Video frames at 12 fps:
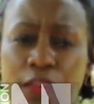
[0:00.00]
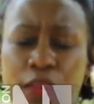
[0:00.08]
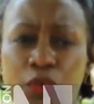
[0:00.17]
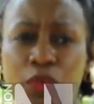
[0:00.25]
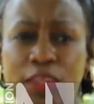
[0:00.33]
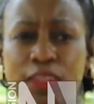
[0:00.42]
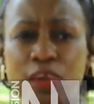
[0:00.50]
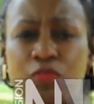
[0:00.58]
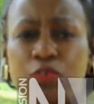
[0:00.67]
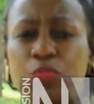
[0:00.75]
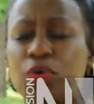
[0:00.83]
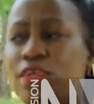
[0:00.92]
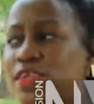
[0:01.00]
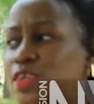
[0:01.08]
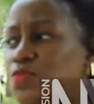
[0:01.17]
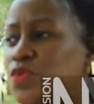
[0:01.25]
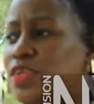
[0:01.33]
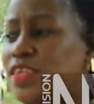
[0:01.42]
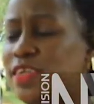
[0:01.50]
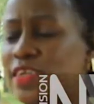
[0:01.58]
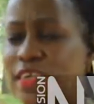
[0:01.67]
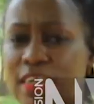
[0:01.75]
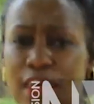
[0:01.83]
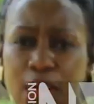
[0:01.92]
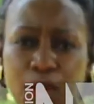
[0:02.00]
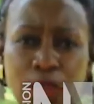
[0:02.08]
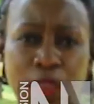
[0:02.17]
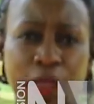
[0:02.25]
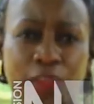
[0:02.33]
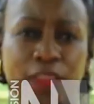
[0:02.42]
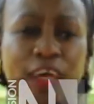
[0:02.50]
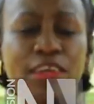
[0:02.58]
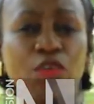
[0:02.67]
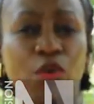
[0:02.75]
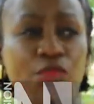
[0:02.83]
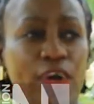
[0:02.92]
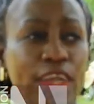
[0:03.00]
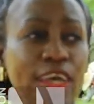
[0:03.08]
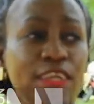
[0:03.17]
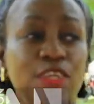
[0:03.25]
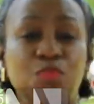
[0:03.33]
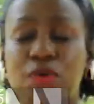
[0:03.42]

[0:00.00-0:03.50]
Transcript: The UNICEF report it put it clear that over ninety